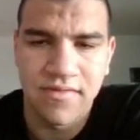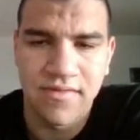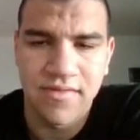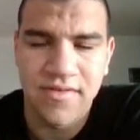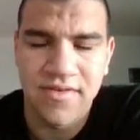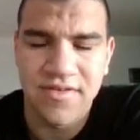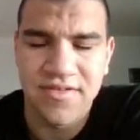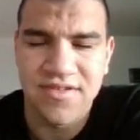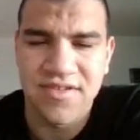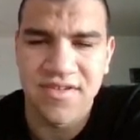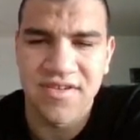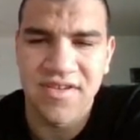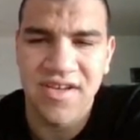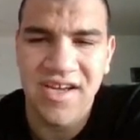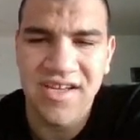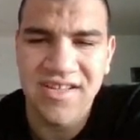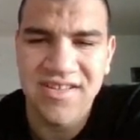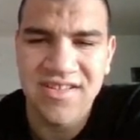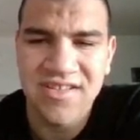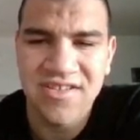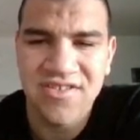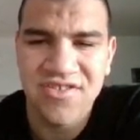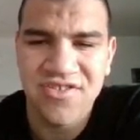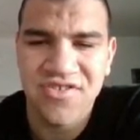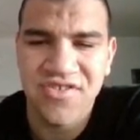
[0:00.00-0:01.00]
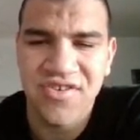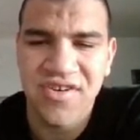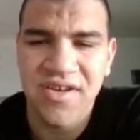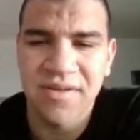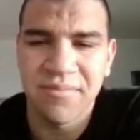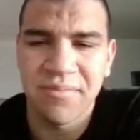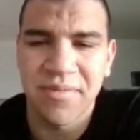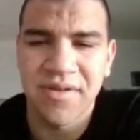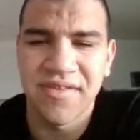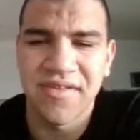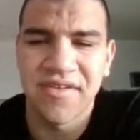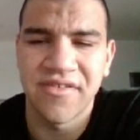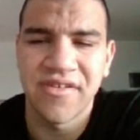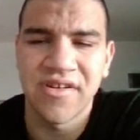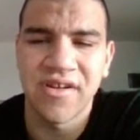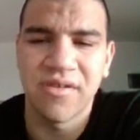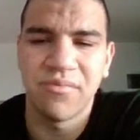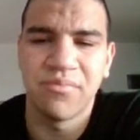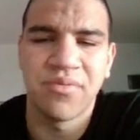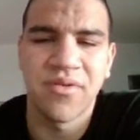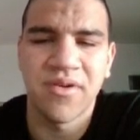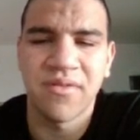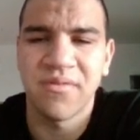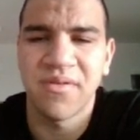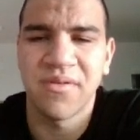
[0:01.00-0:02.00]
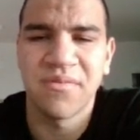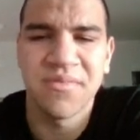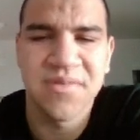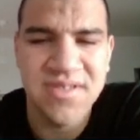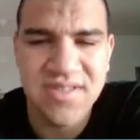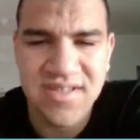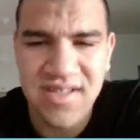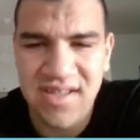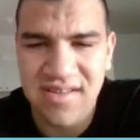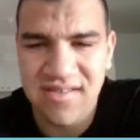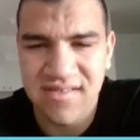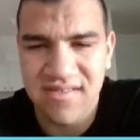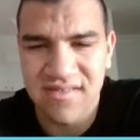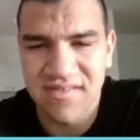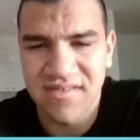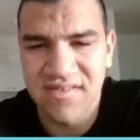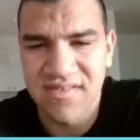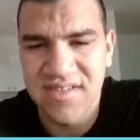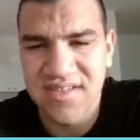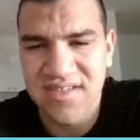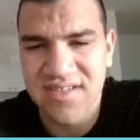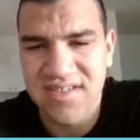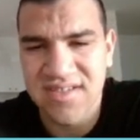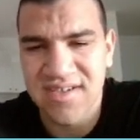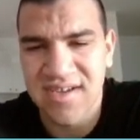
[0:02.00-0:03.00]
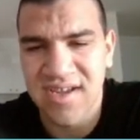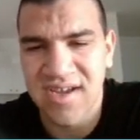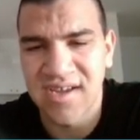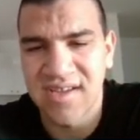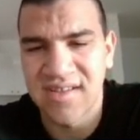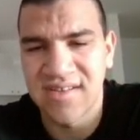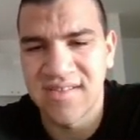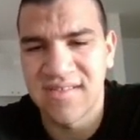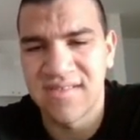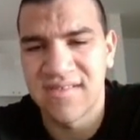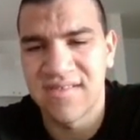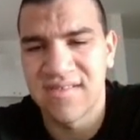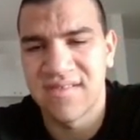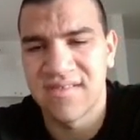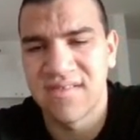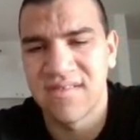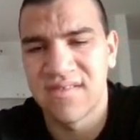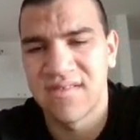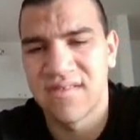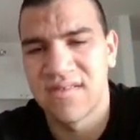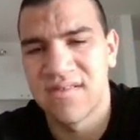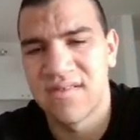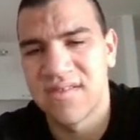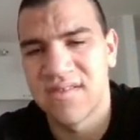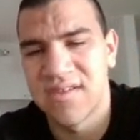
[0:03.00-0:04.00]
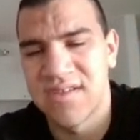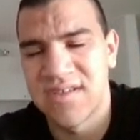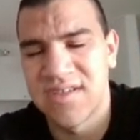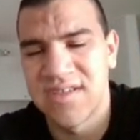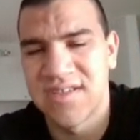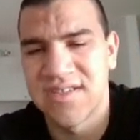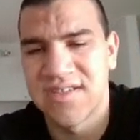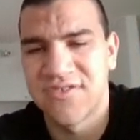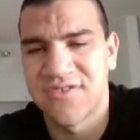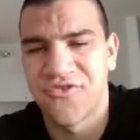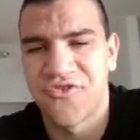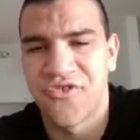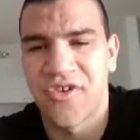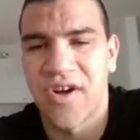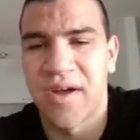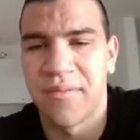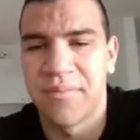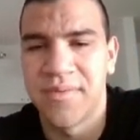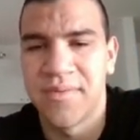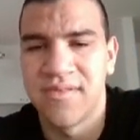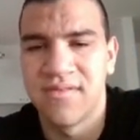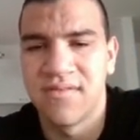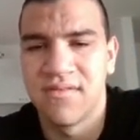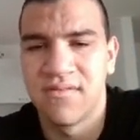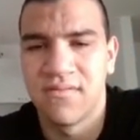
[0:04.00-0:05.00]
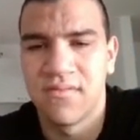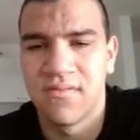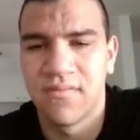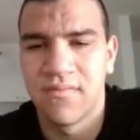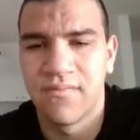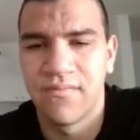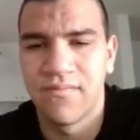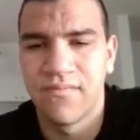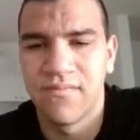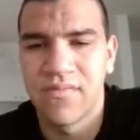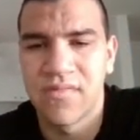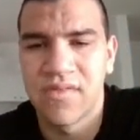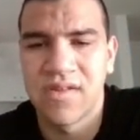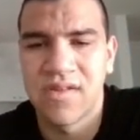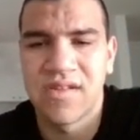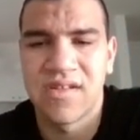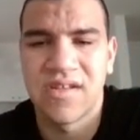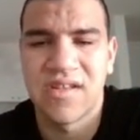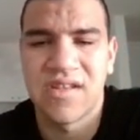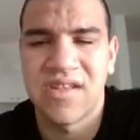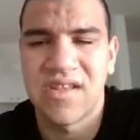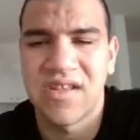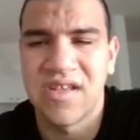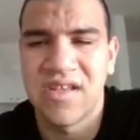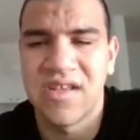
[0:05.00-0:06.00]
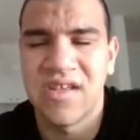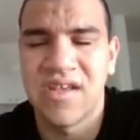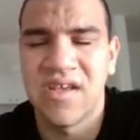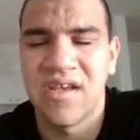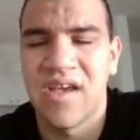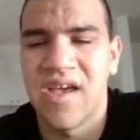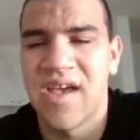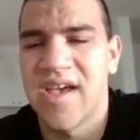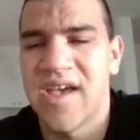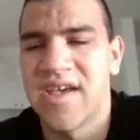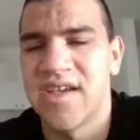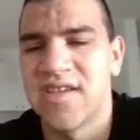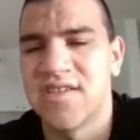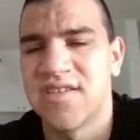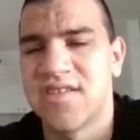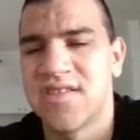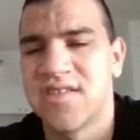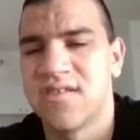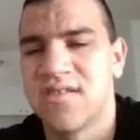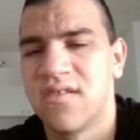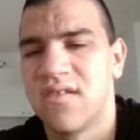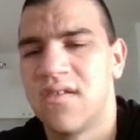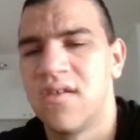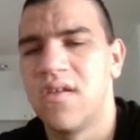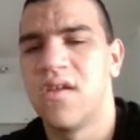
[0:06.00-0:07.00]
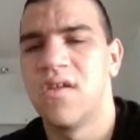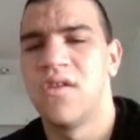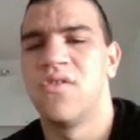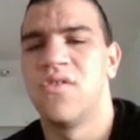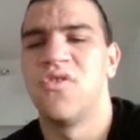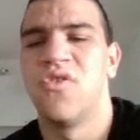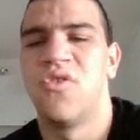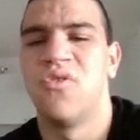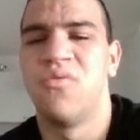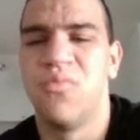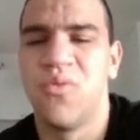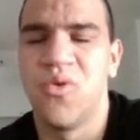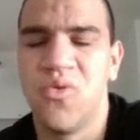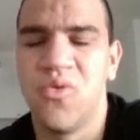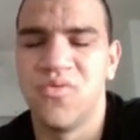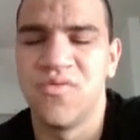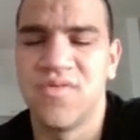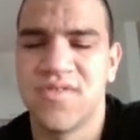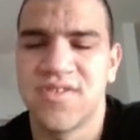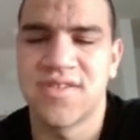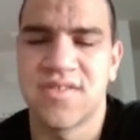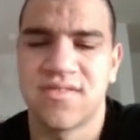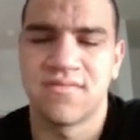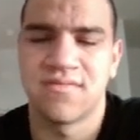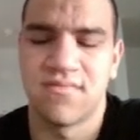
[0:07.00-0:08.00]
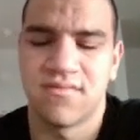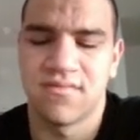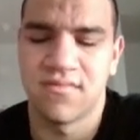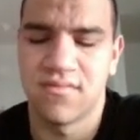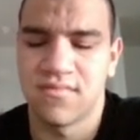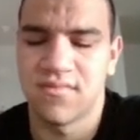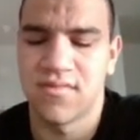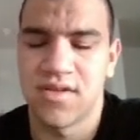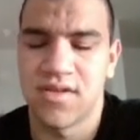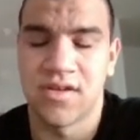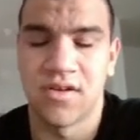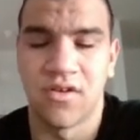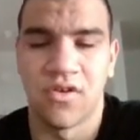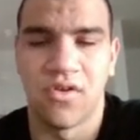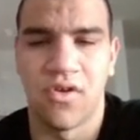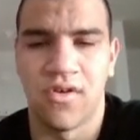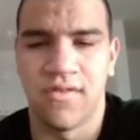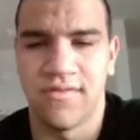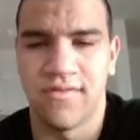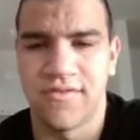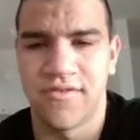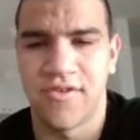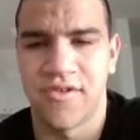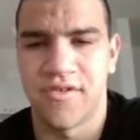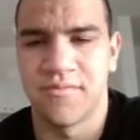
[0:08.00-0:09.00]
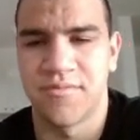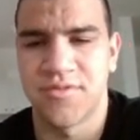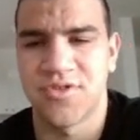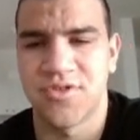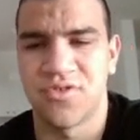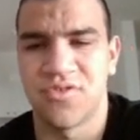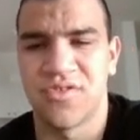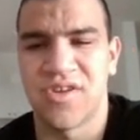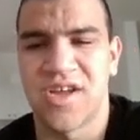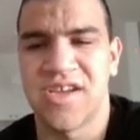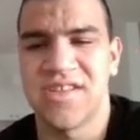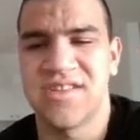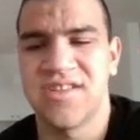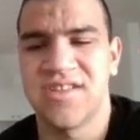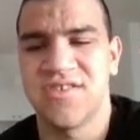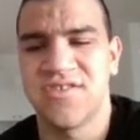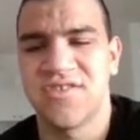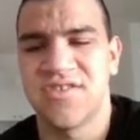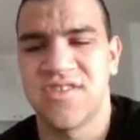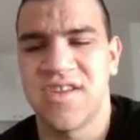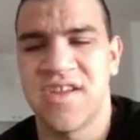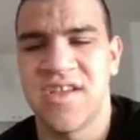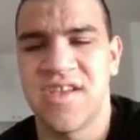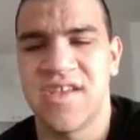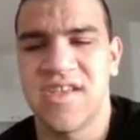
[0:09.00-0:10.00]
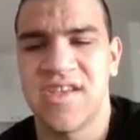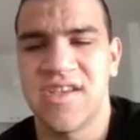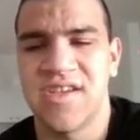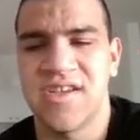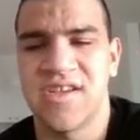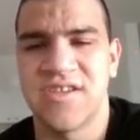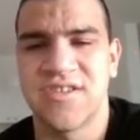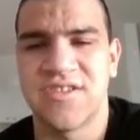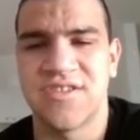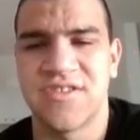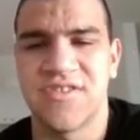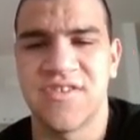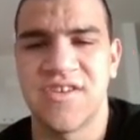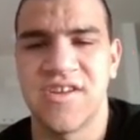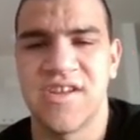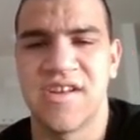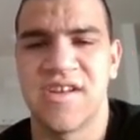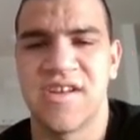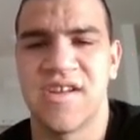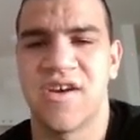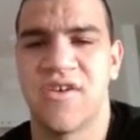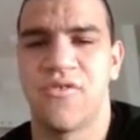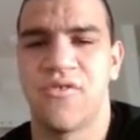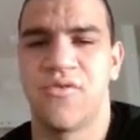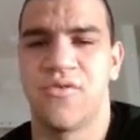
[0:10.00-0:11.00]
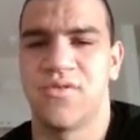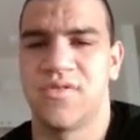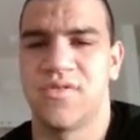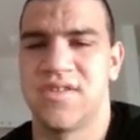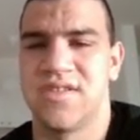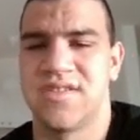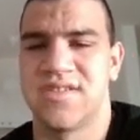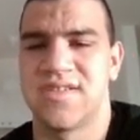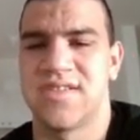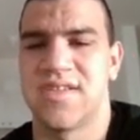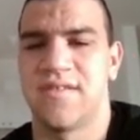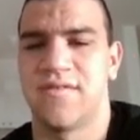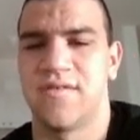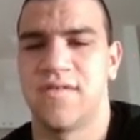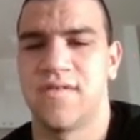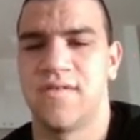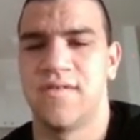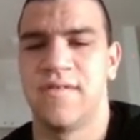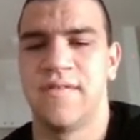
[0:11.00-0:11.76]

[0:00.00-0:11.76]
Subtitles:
There's a knight h3, but the real problem is that this knight is trapped. He has no moves in the long term. So knight h3, king h3, and now rook d7.